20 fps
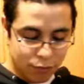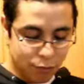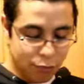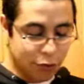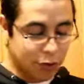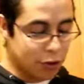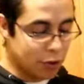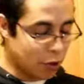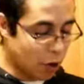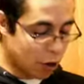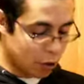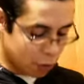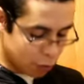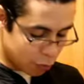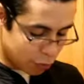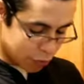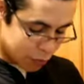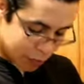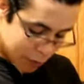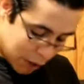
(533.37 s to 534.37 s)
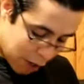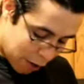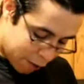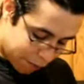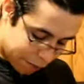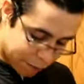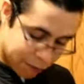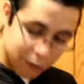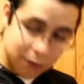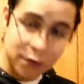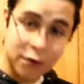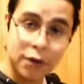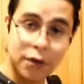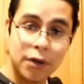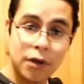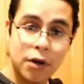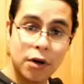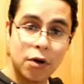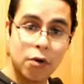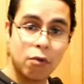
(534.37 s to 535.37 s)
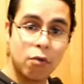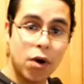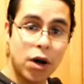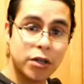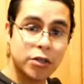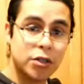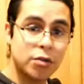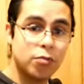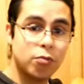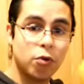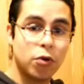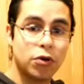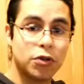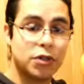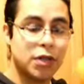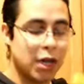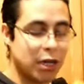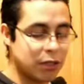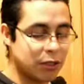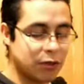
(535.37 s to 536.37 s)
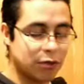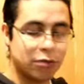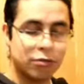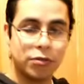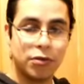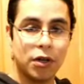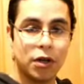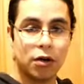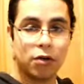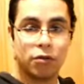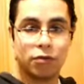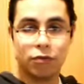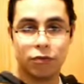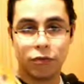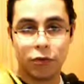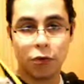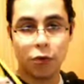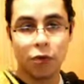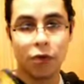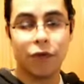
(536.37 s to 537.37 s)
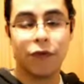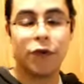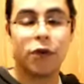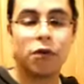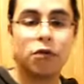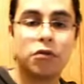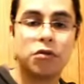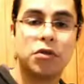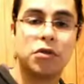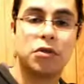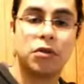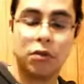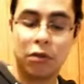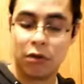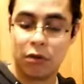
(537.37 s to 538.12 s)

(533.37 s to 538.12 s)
pretty darn cool stuff, watching more tool reviews,